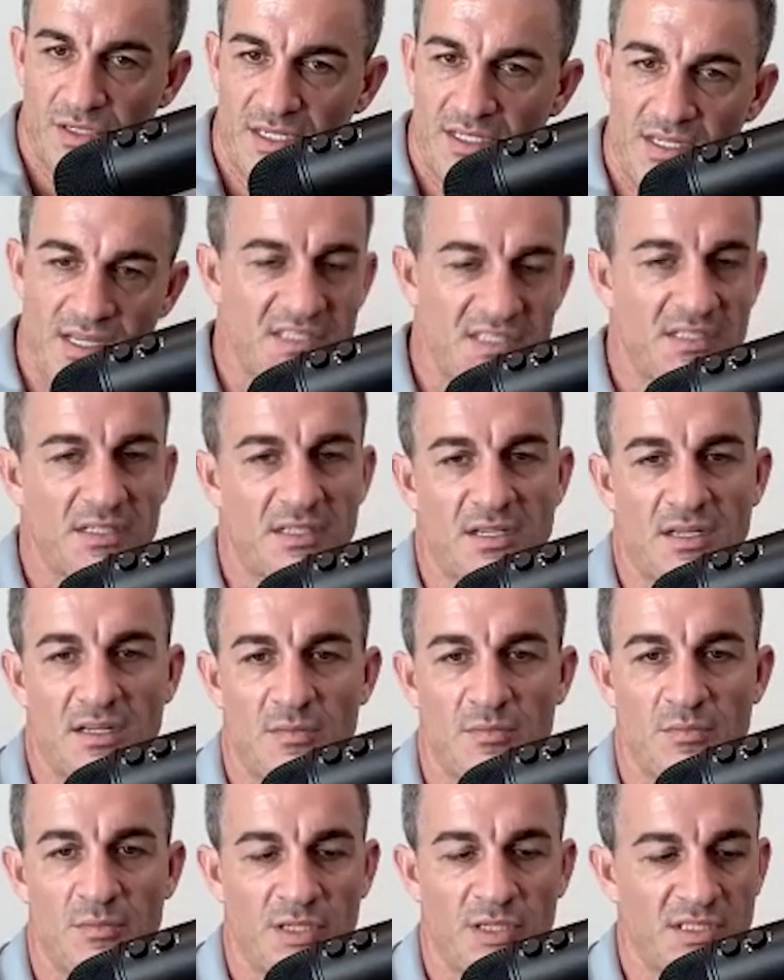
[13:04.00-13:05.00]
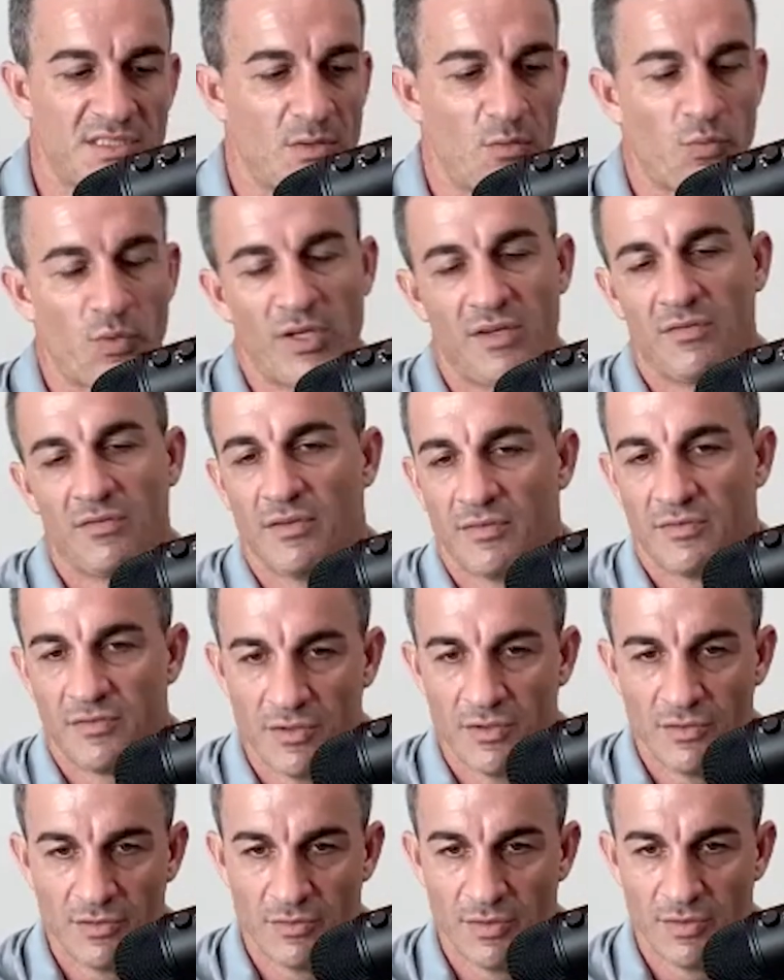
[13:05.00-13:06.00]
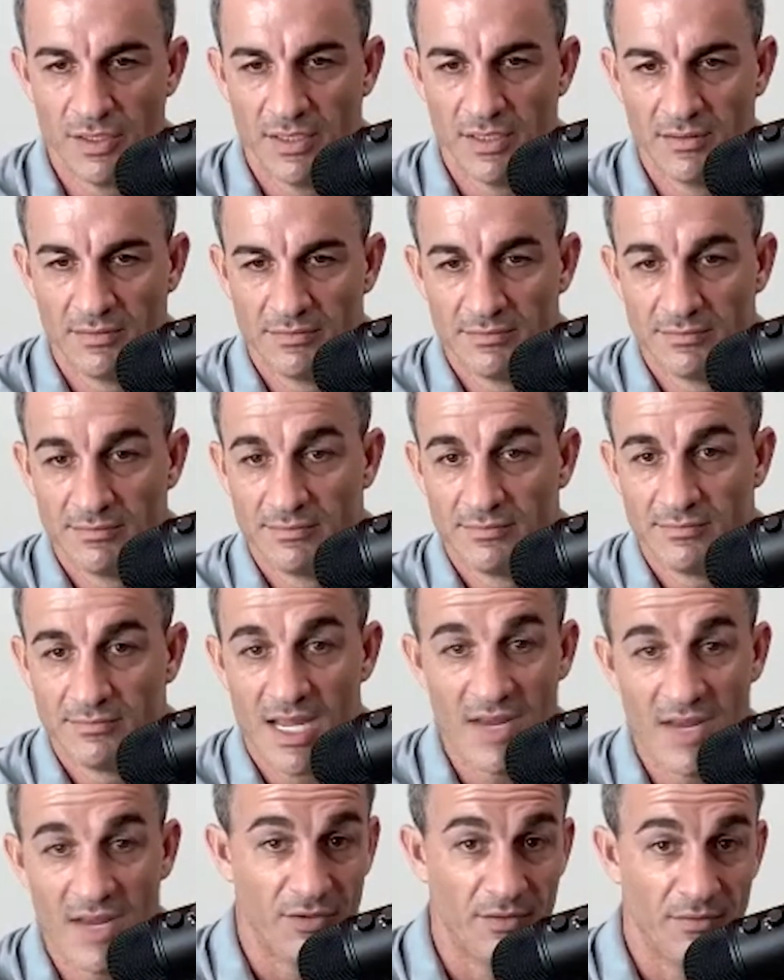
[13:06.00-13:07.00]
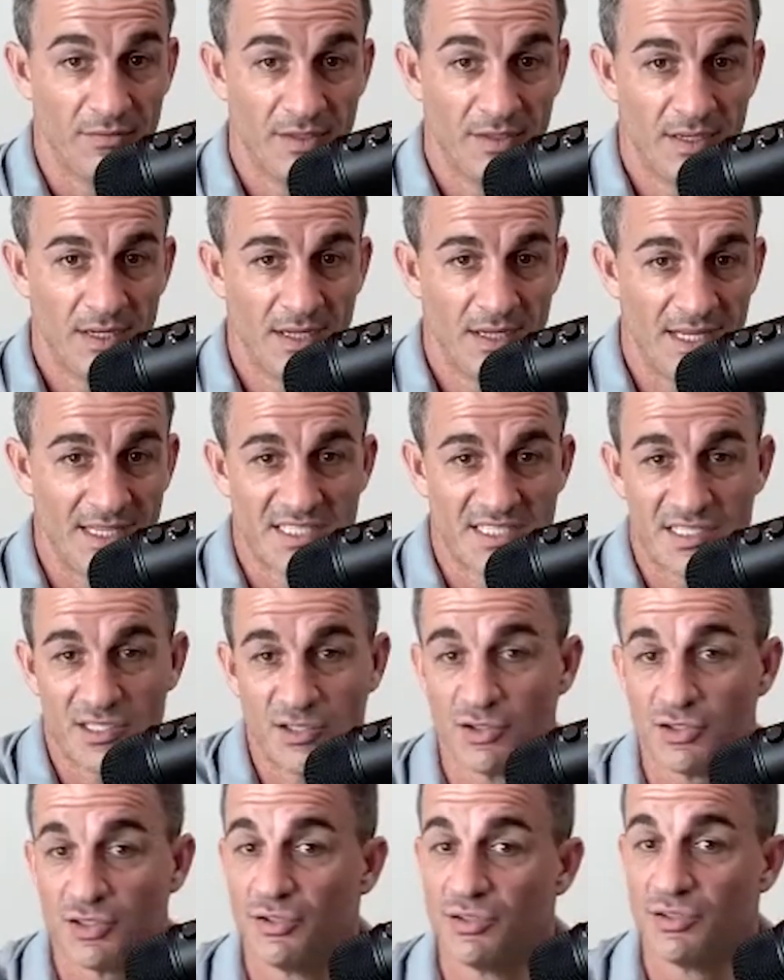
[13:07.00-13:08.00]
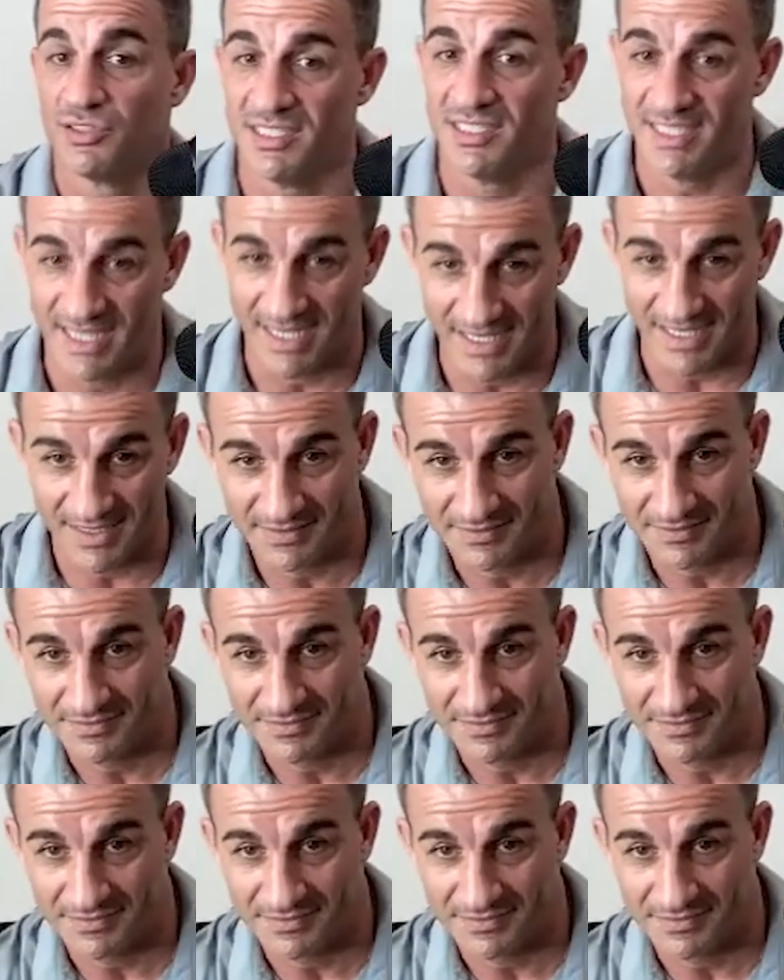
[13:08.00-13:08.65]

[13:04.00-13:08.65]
it doesn't come because I wait for the phone to ring ever. And that's still true today.